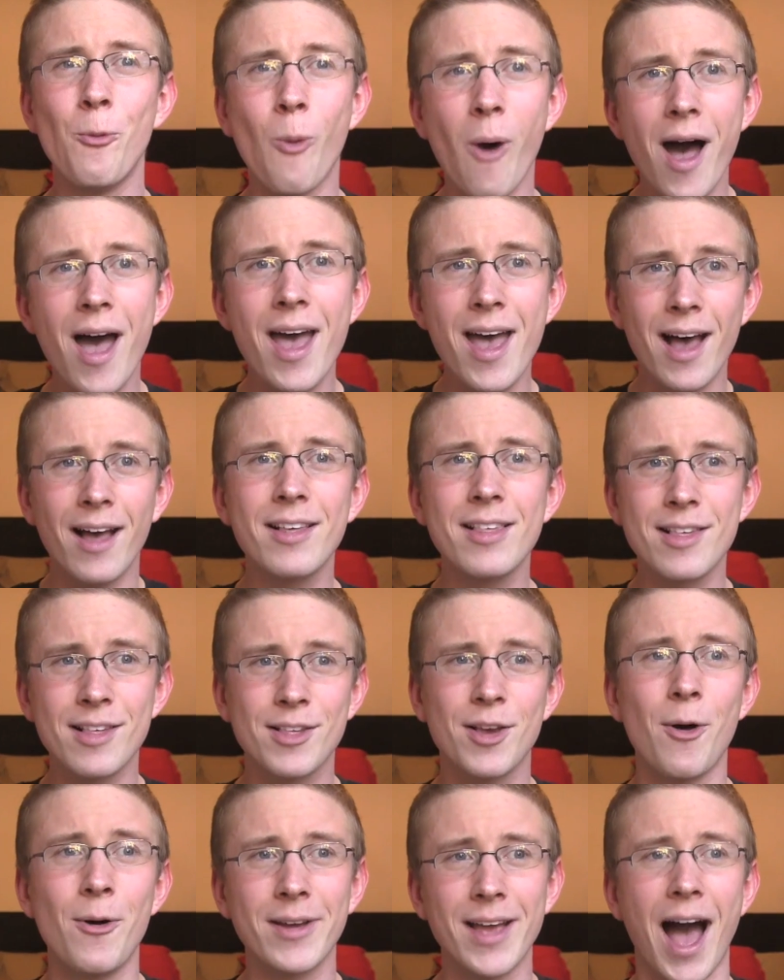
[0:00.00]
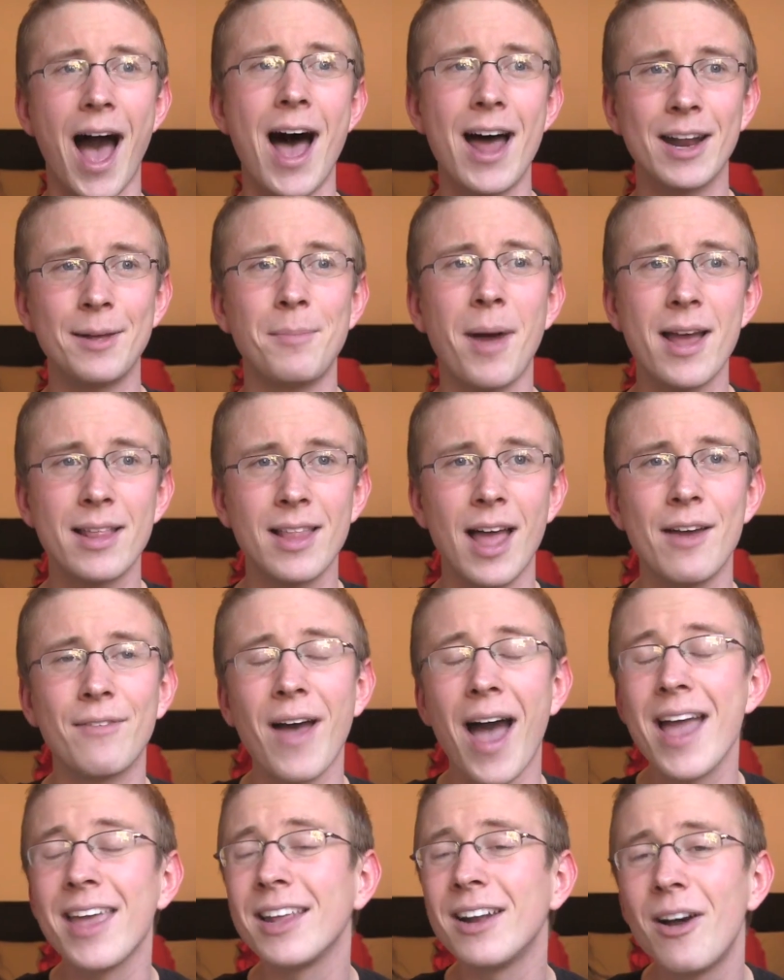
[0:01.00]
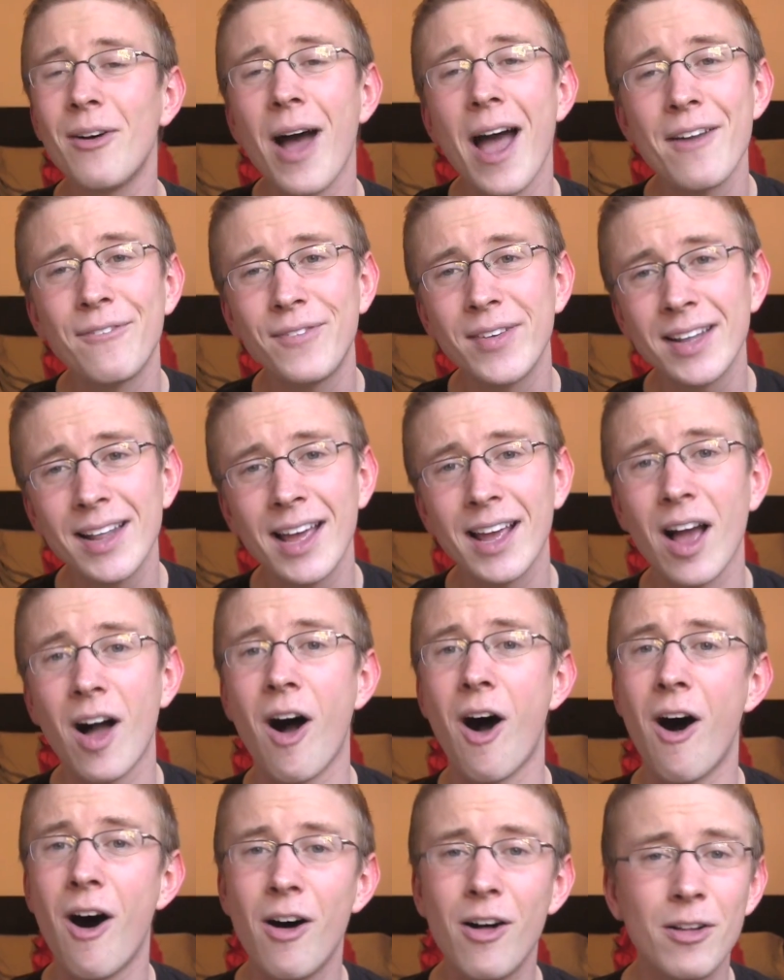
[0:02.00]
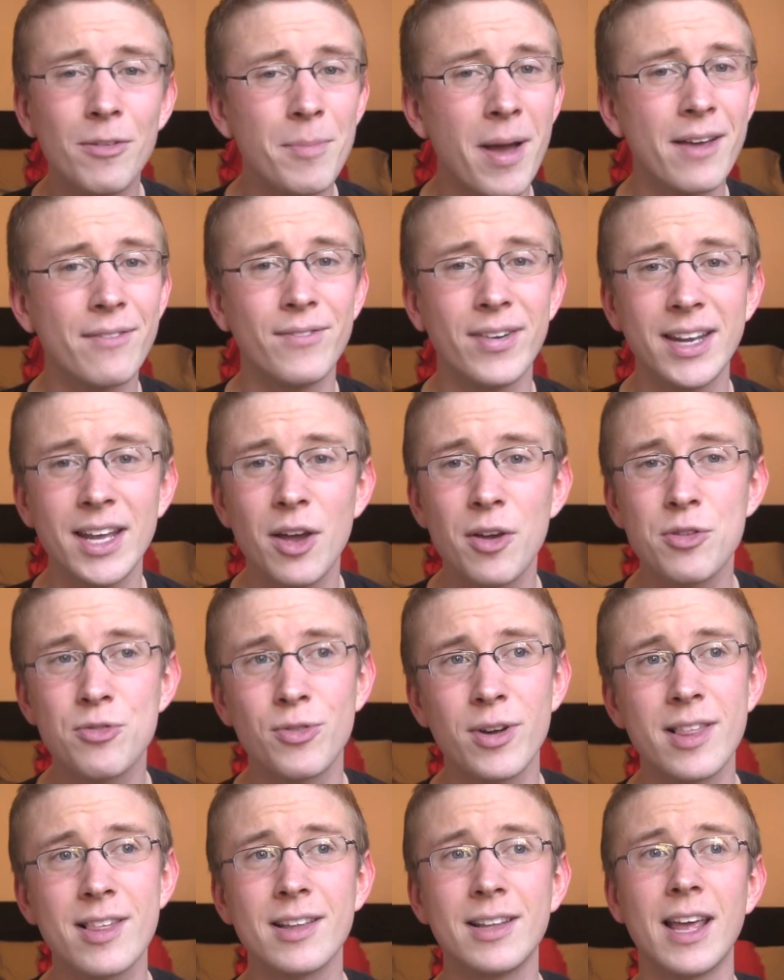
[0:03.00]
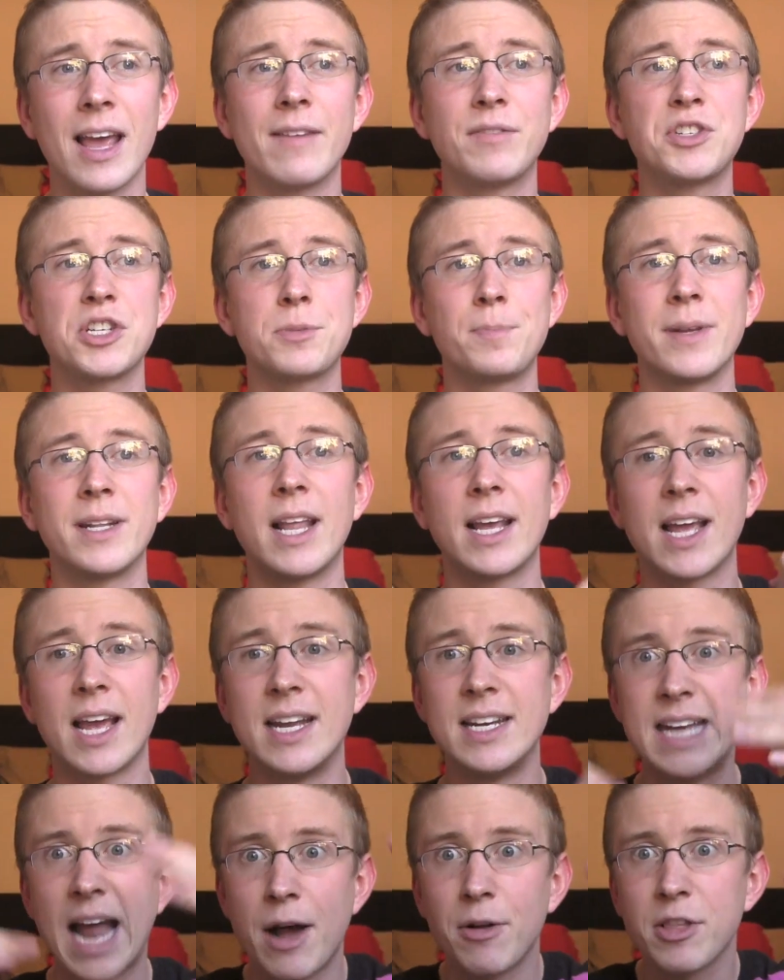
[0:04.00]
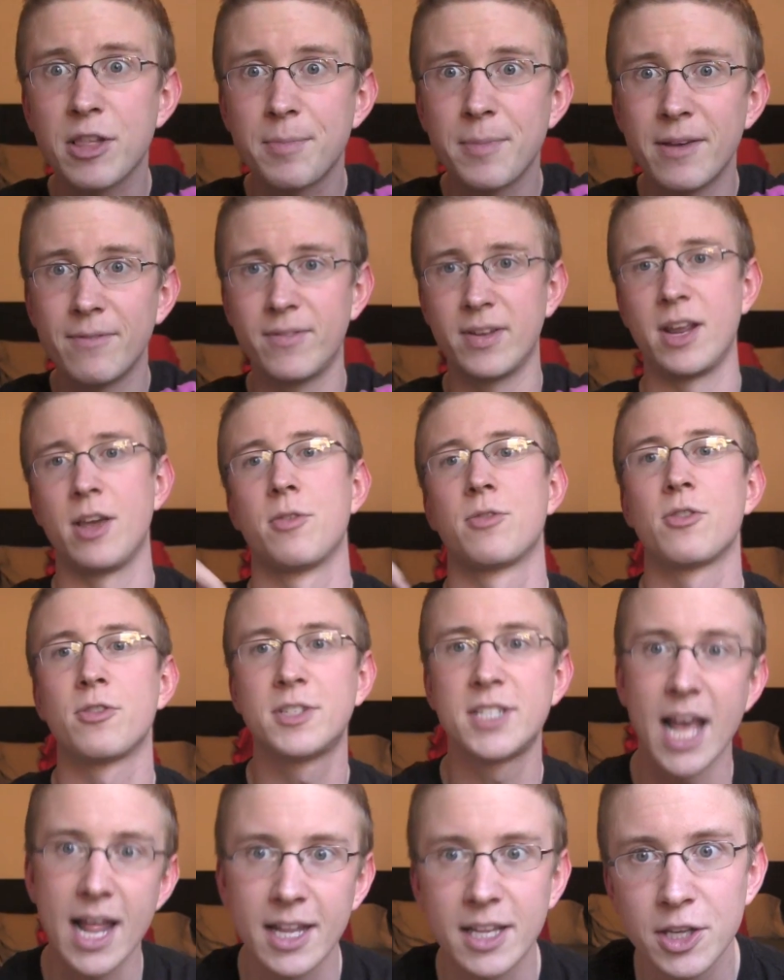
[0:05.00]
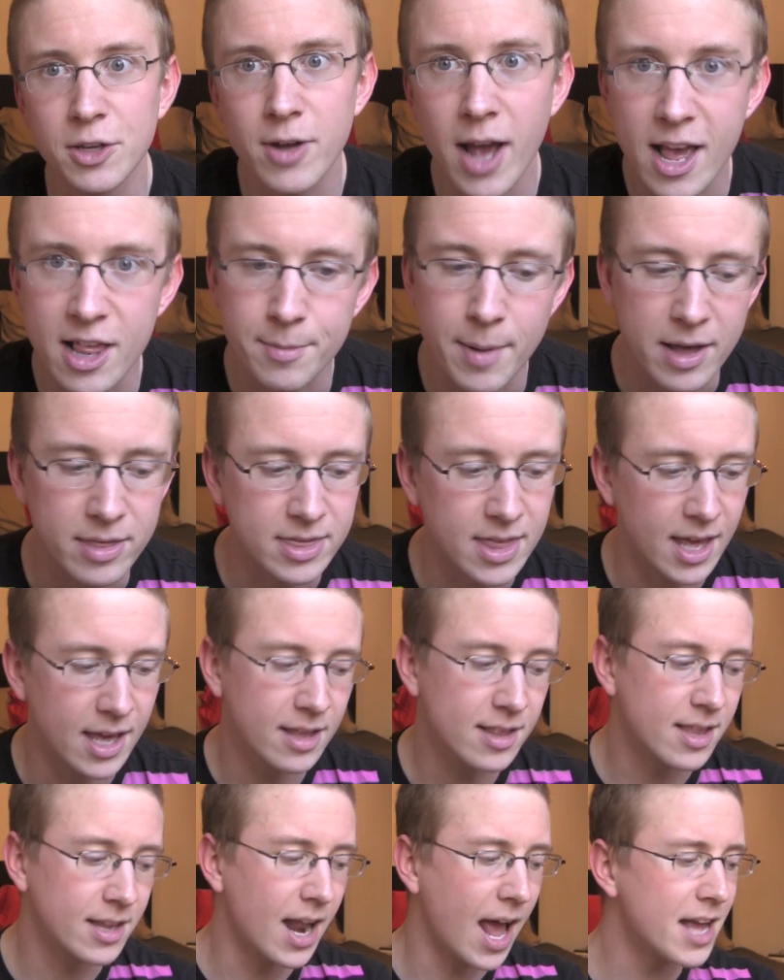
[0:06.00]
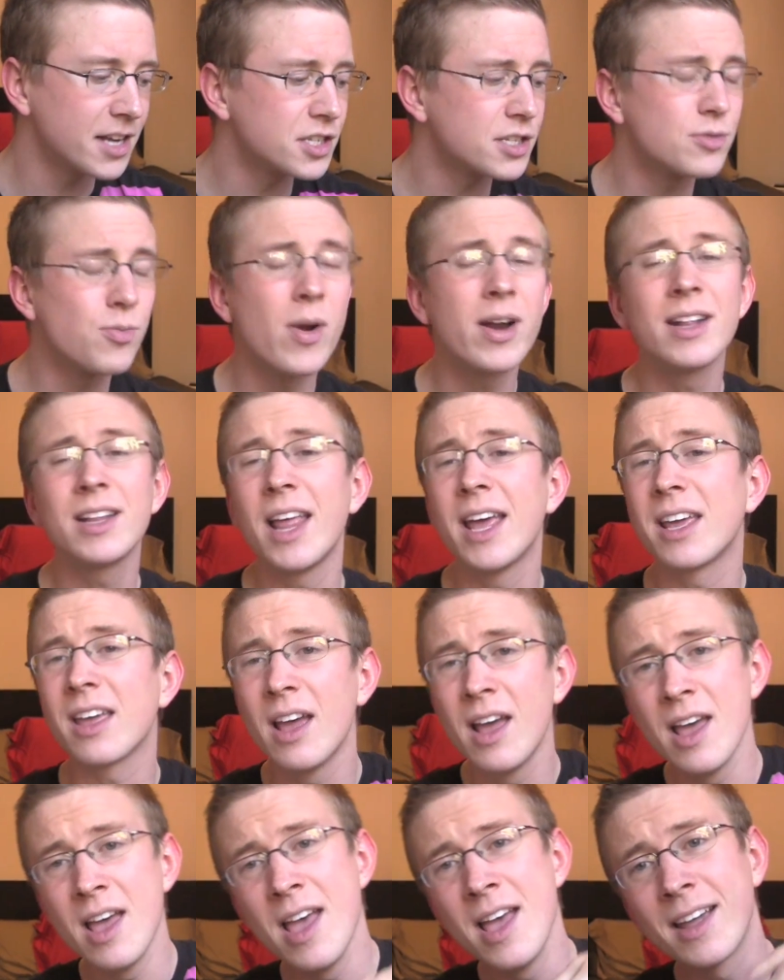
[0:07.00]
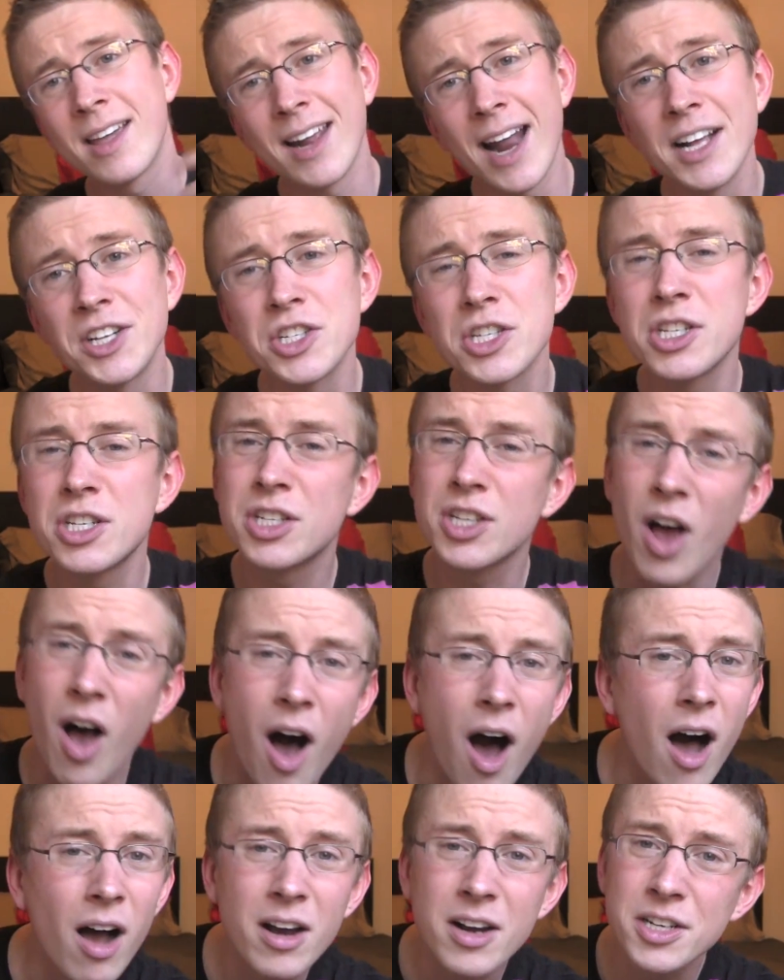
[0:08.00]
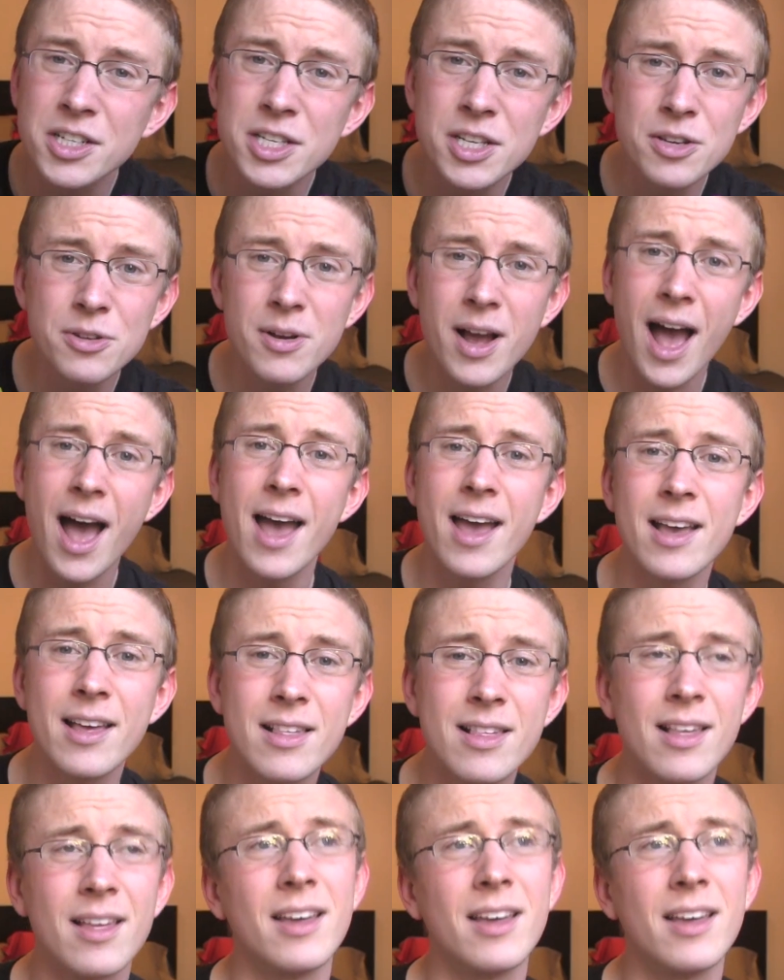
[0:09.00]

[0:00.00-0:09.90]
What else is going on in my life? You know, I feel like all my videos recently have just been like announcement videos or telling you guys about things, and I just wanna like, can I just talk to you guys?